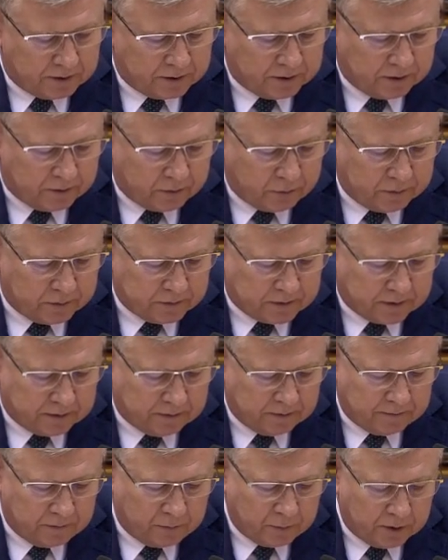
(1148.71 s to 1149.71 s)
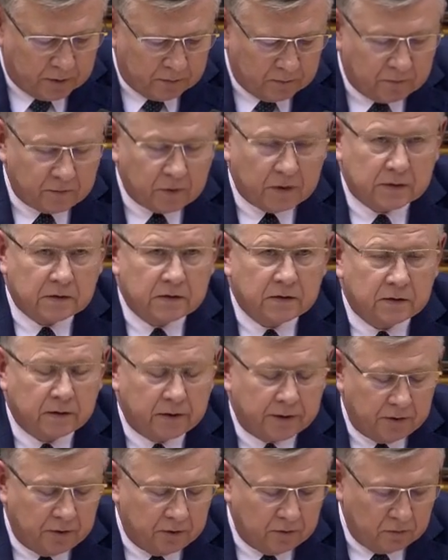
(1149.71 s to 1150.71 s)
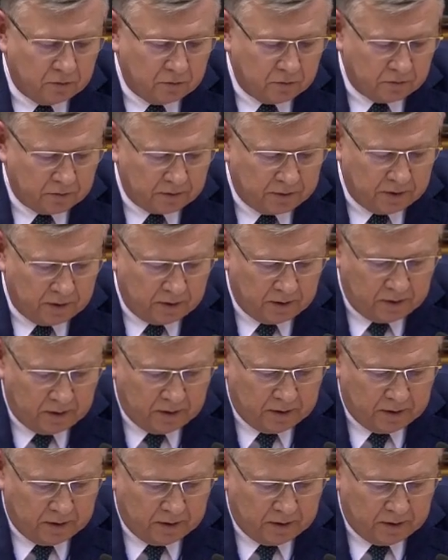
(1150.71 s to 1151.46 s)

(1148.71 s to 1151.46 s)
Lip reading: It's a huge honour to receive